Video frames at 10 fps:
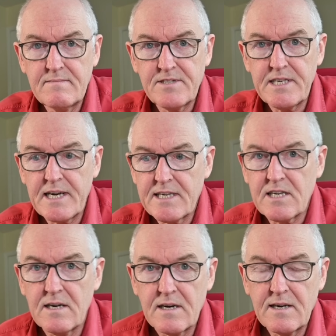seek
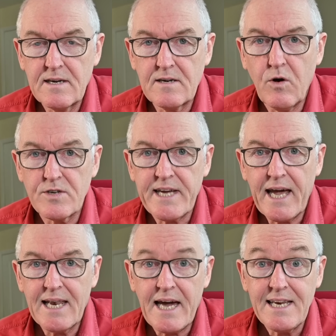to
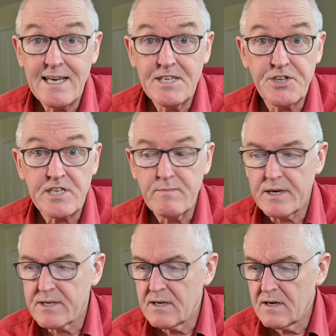curtail any
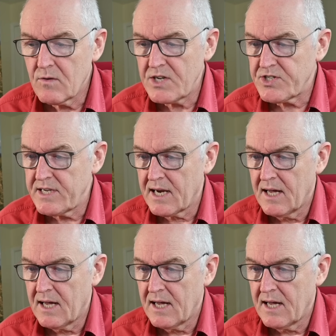legitimate questioning